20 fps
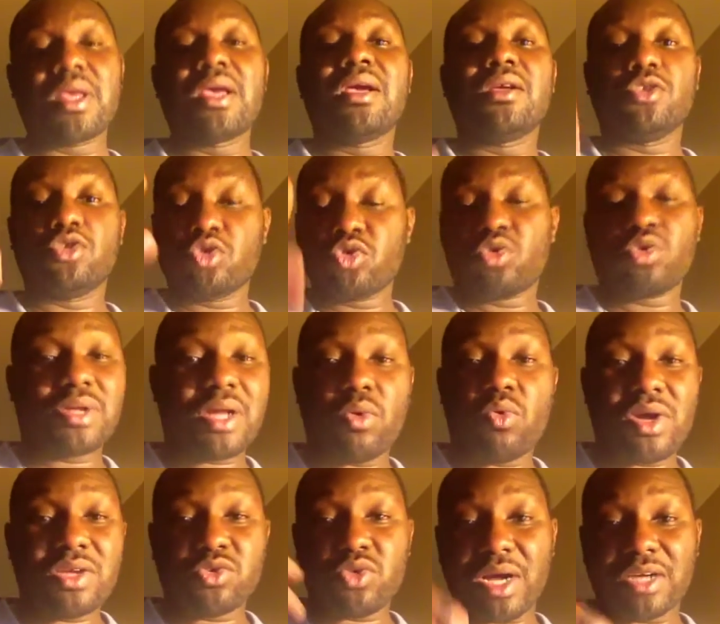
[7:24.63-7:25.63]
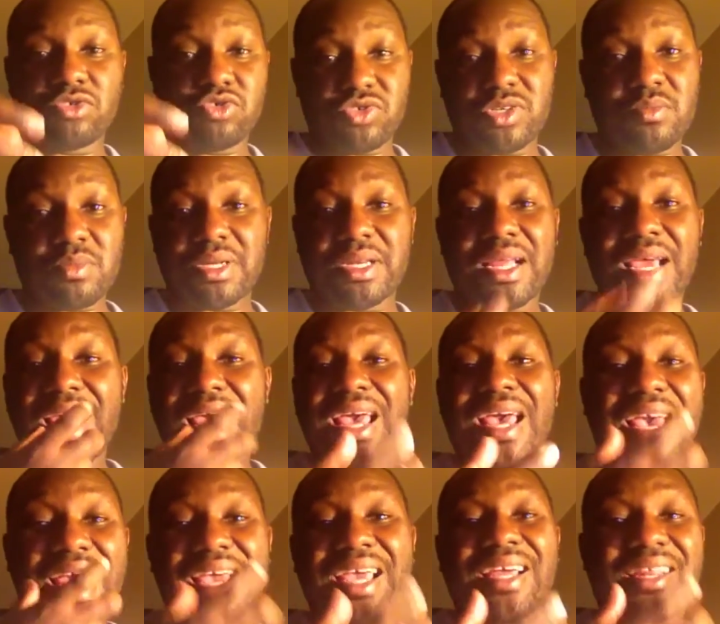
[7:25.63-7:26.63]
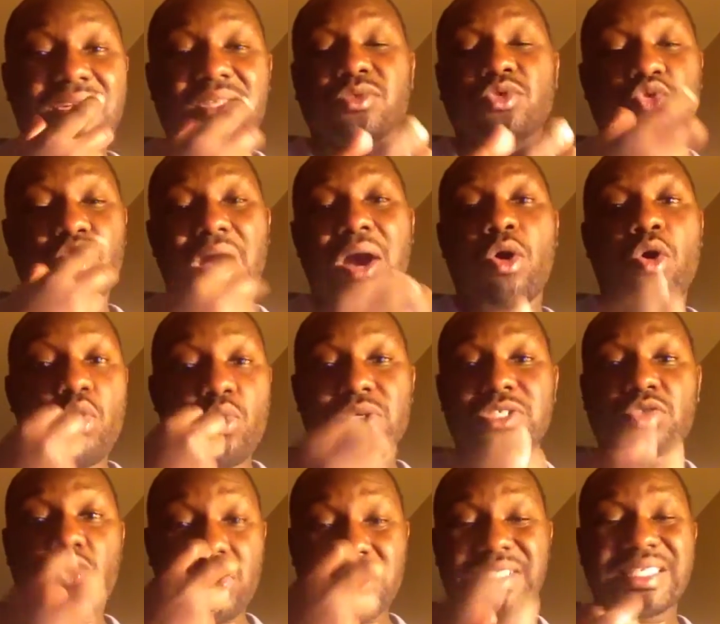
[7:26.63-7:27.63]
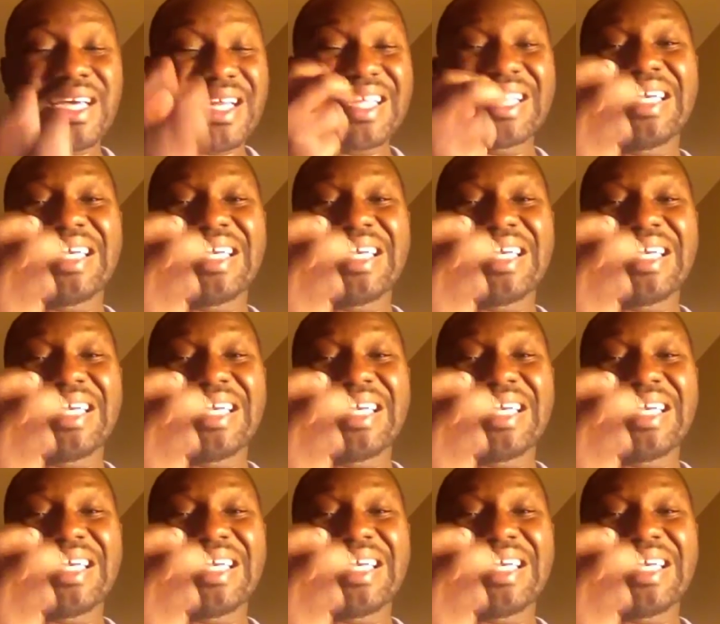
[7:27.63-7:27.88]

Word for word: Do you know that when you are dreaming and you are always constantly